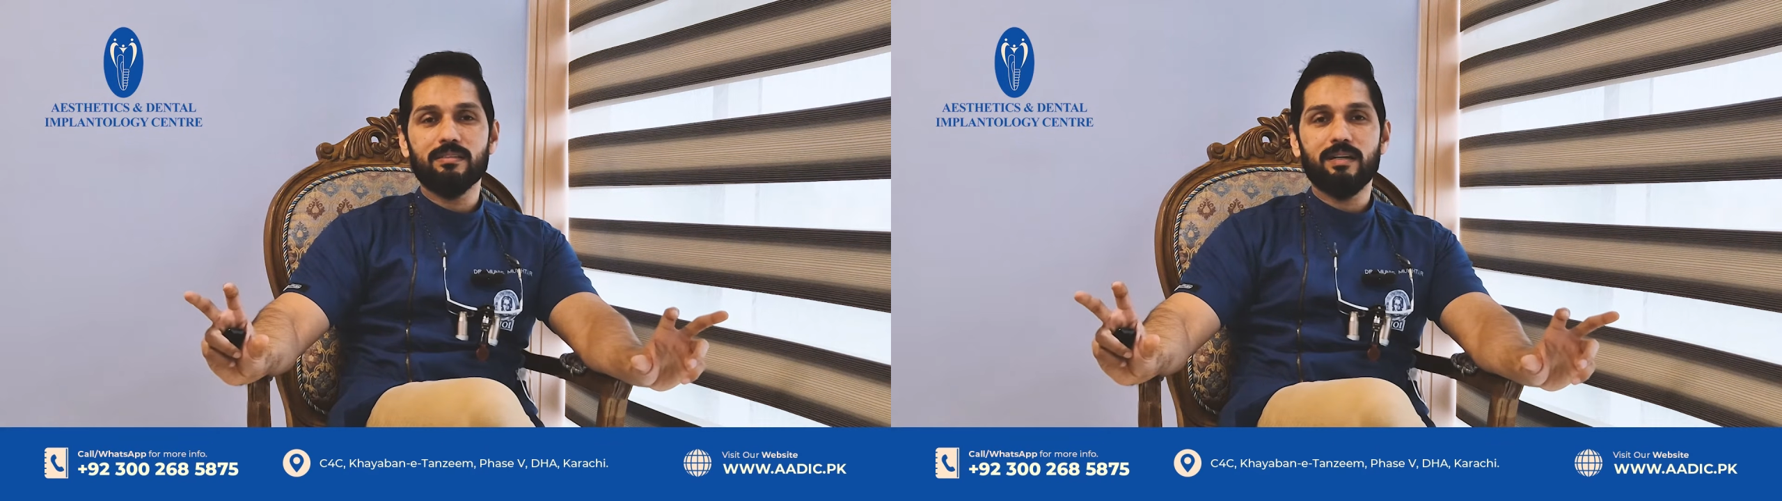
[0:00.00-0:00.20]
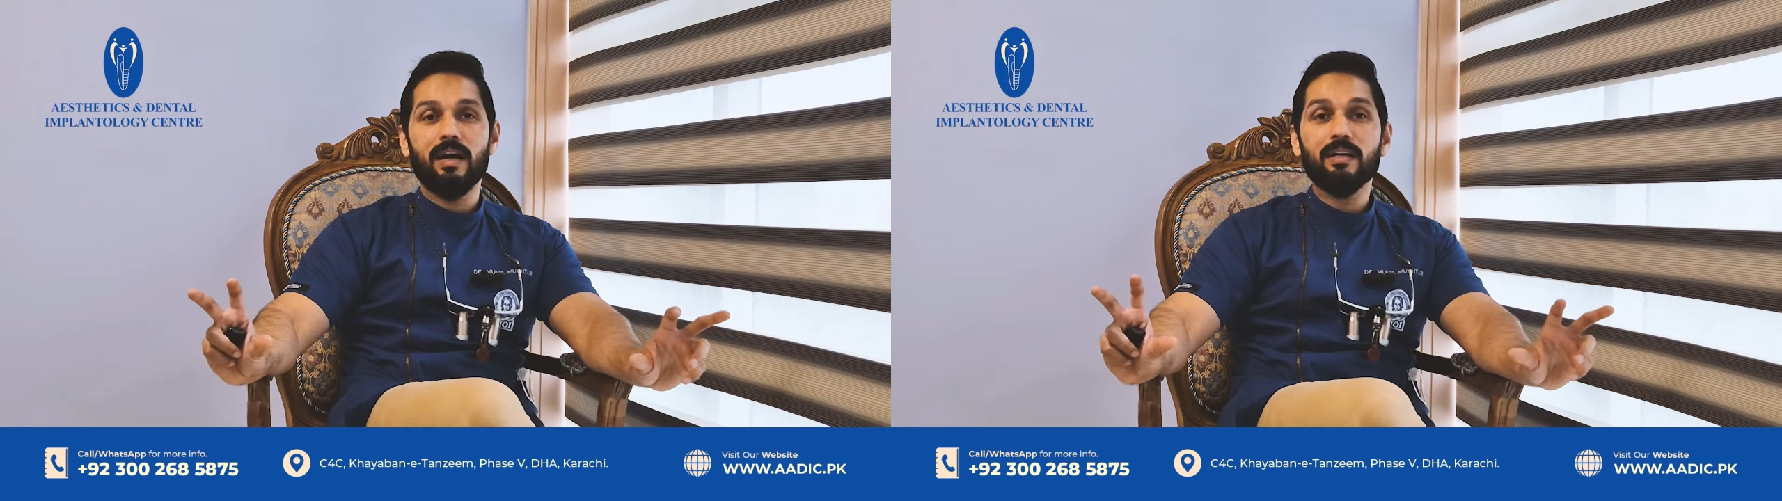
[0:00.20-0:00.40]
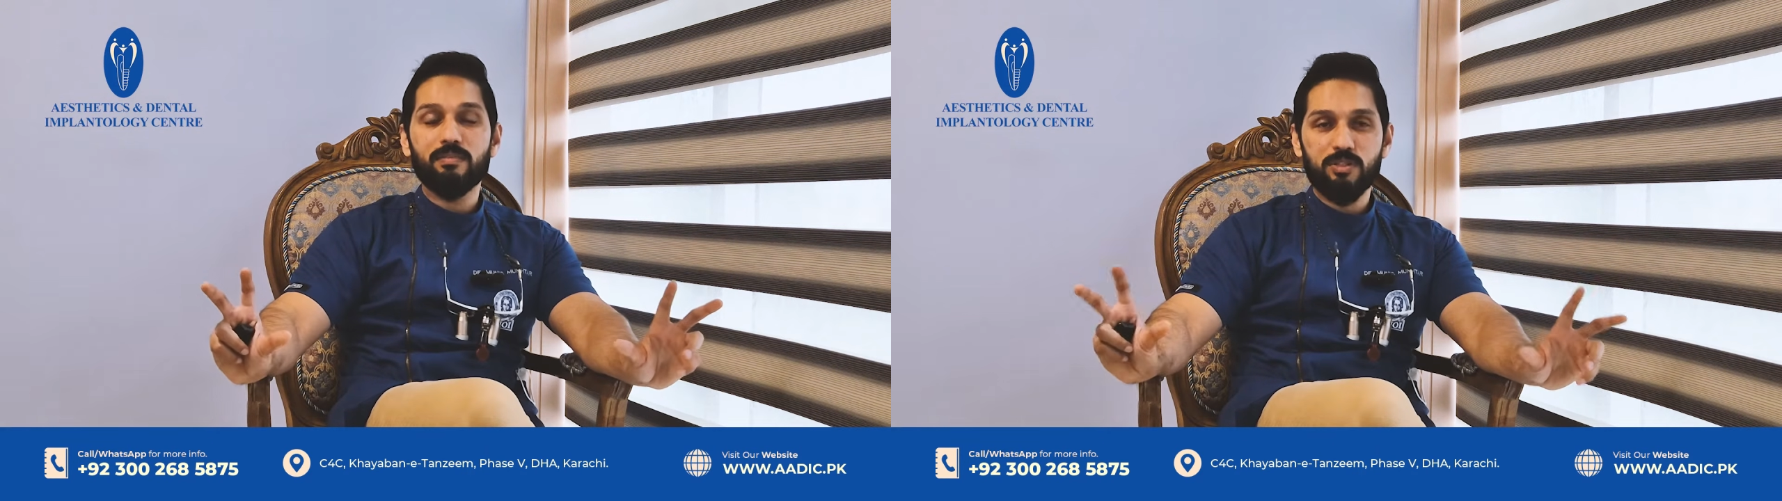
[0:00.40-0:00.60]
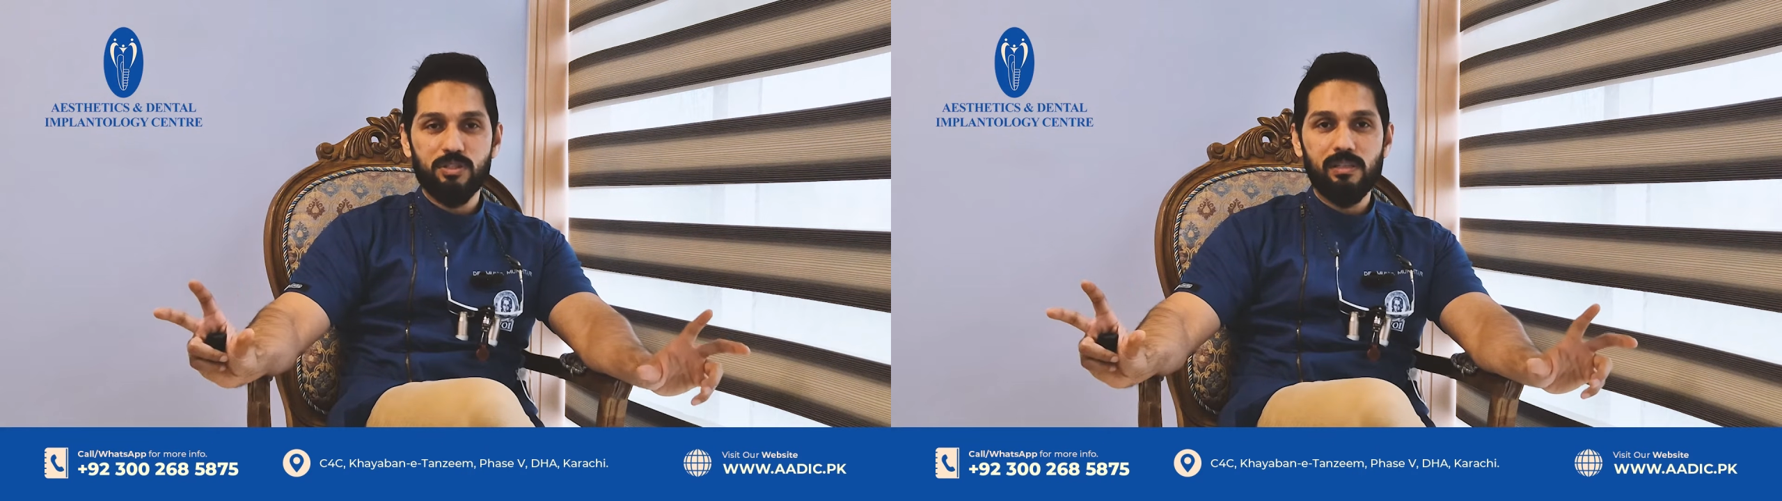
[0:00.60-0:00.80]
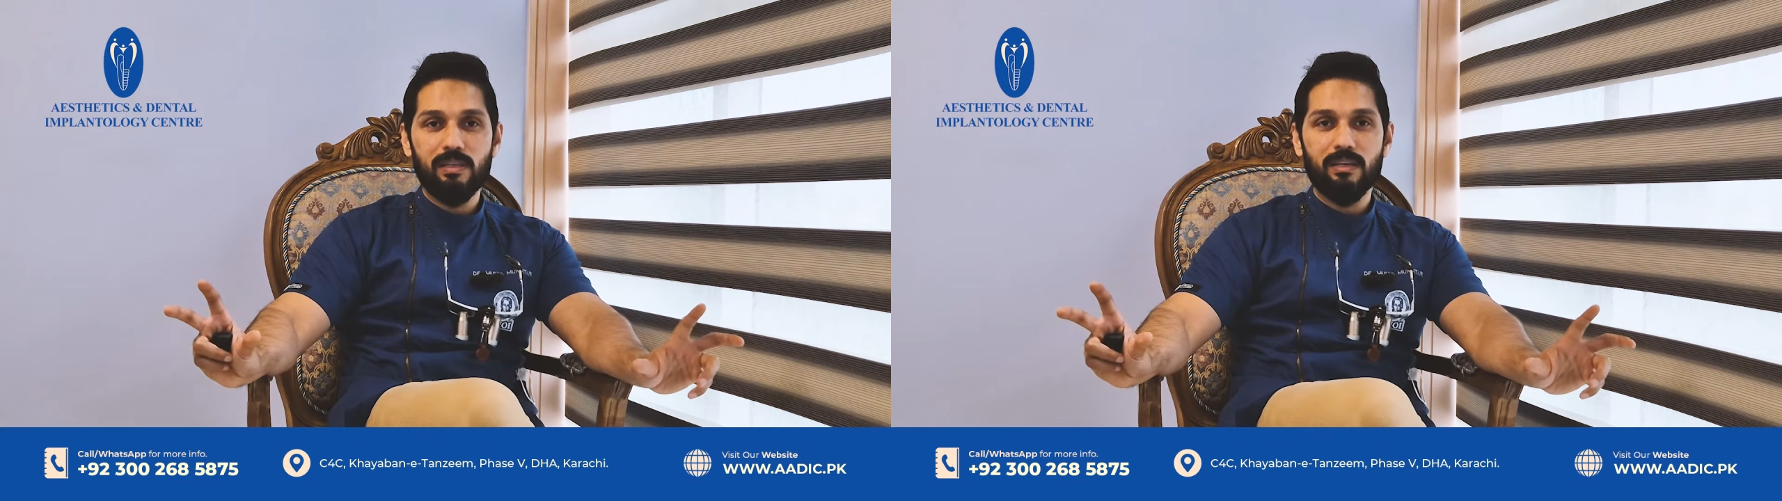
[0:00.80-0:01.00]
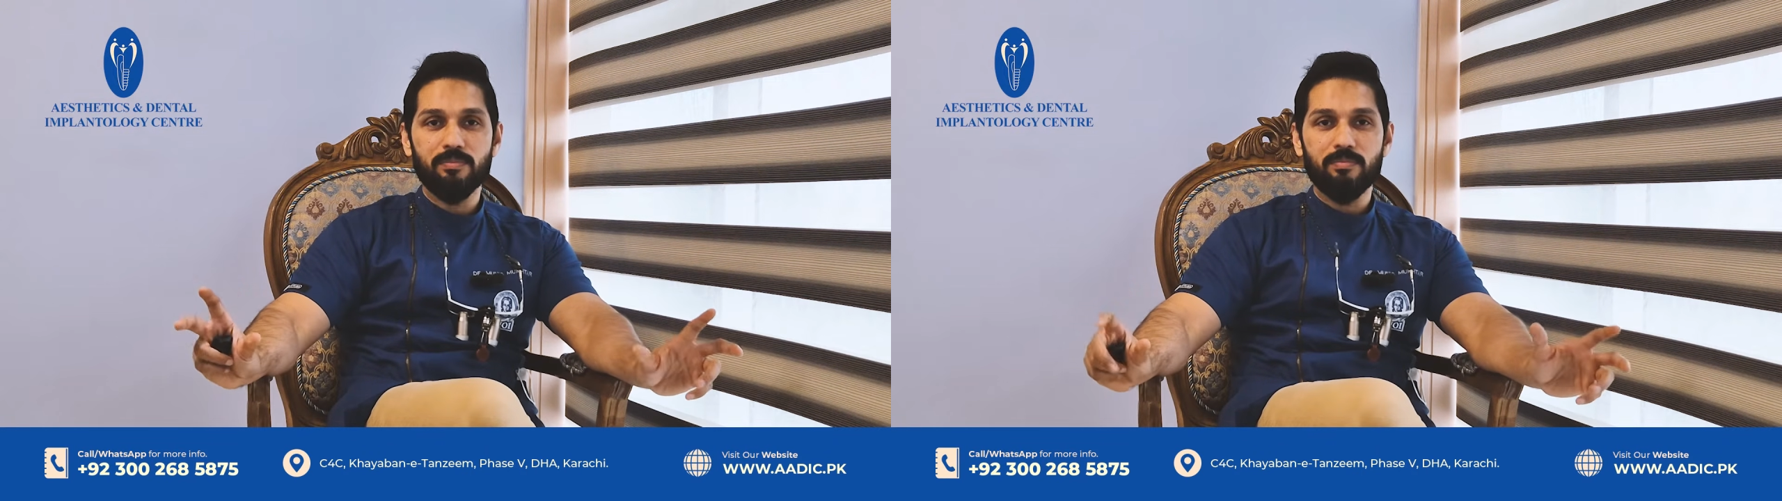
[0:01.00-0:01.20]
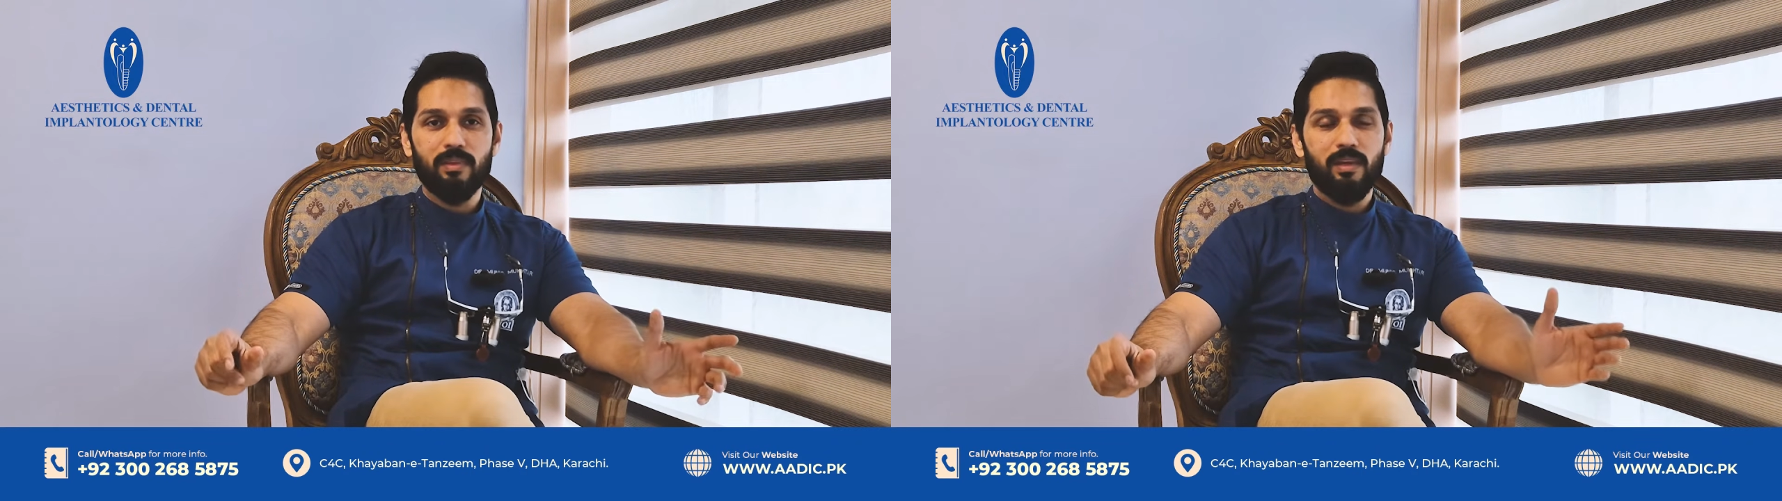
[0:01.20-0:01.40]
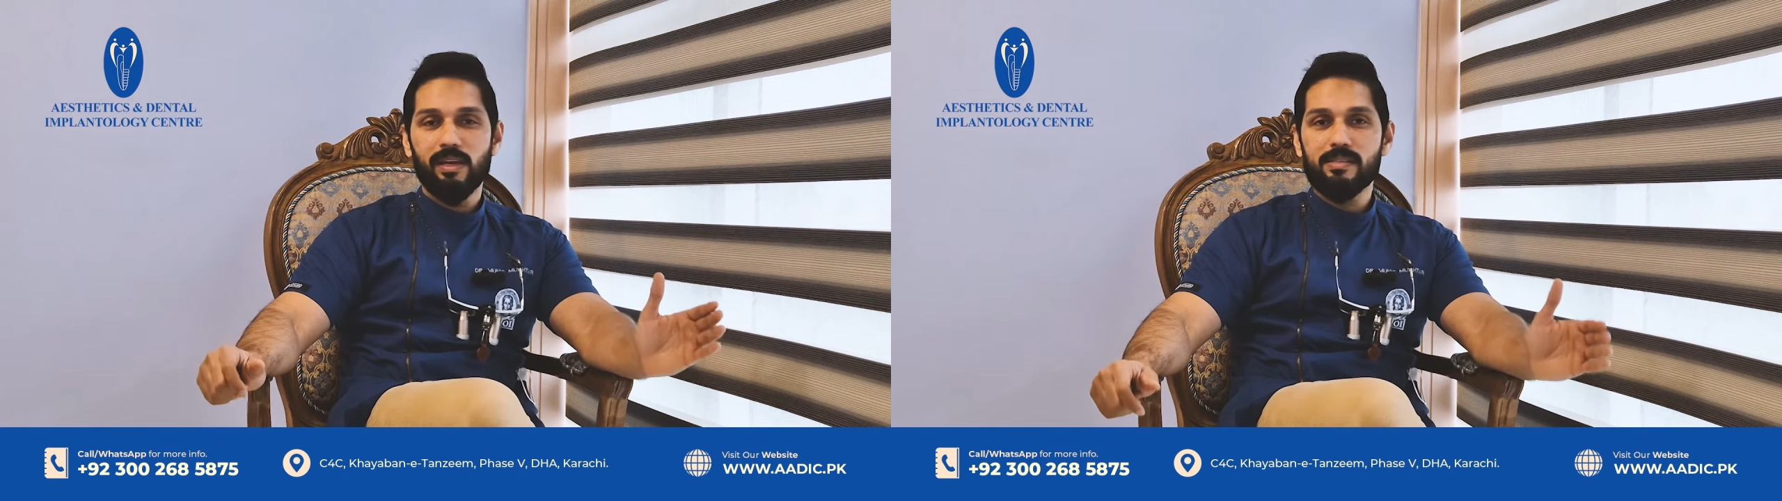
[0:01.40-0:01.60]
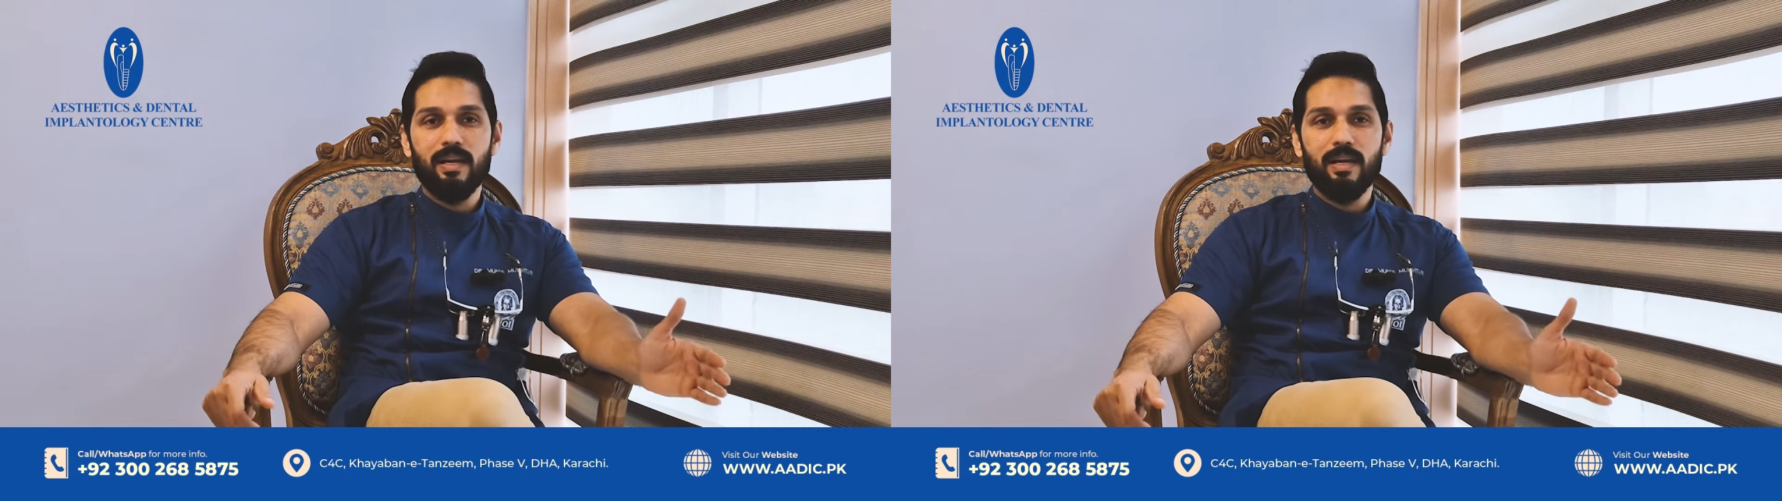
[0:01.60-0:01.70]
artificial thing. It's